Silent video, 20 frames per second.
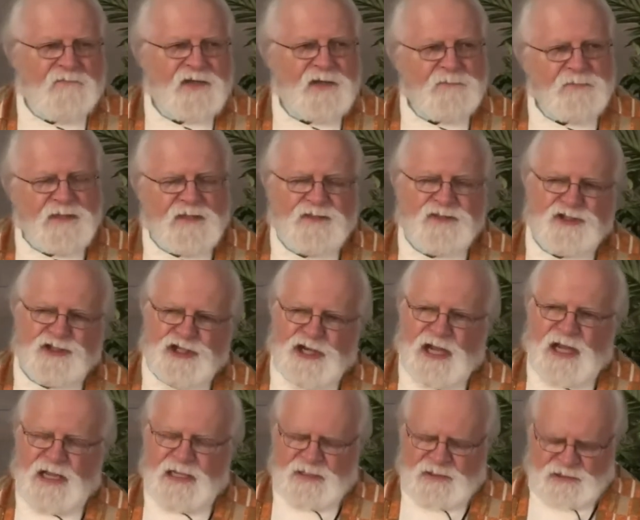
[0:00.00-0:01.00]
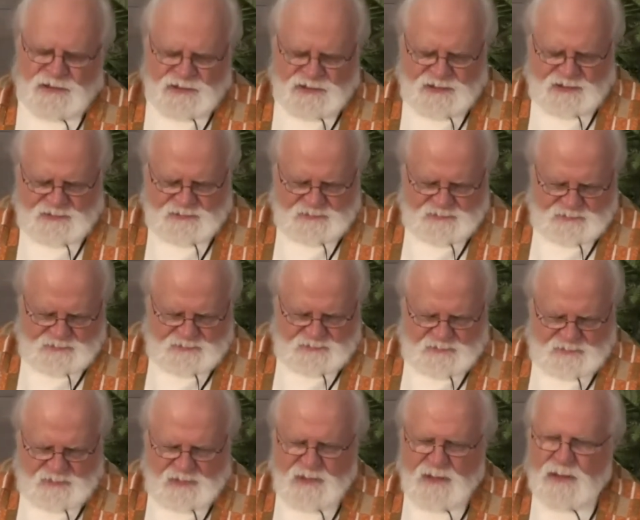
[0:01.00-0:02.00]
having been changed?
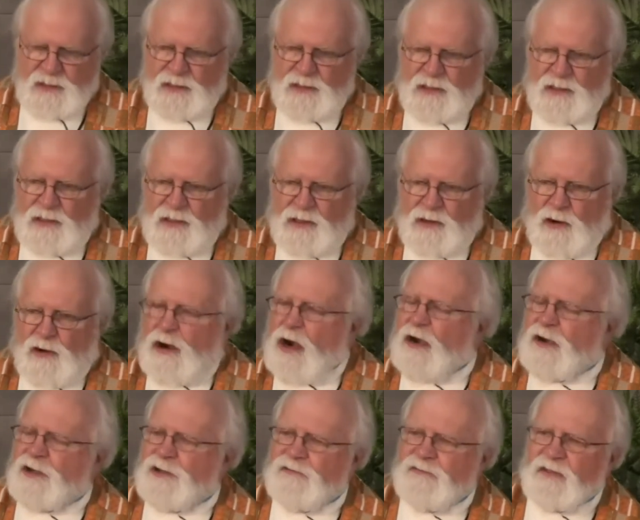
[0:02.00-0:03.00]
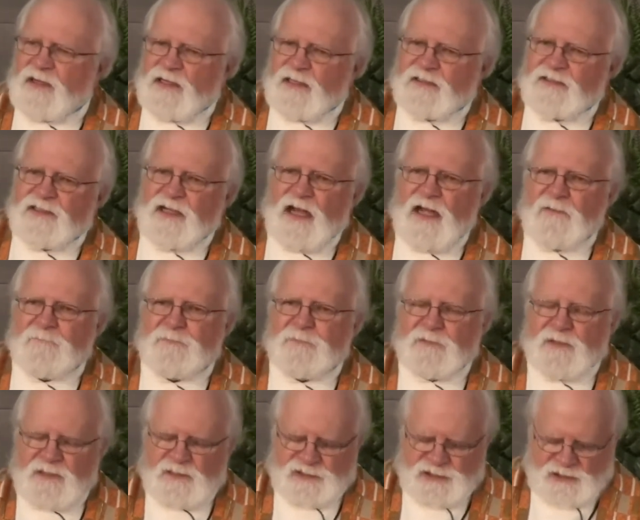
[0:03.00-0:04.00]
Or are you the
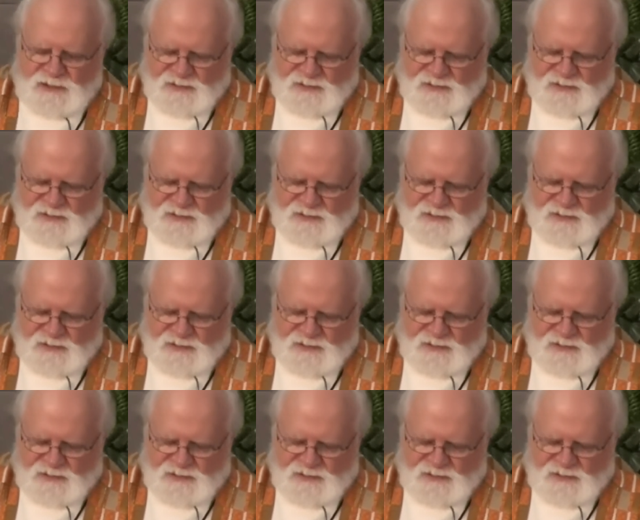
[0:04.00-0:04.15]
disciple that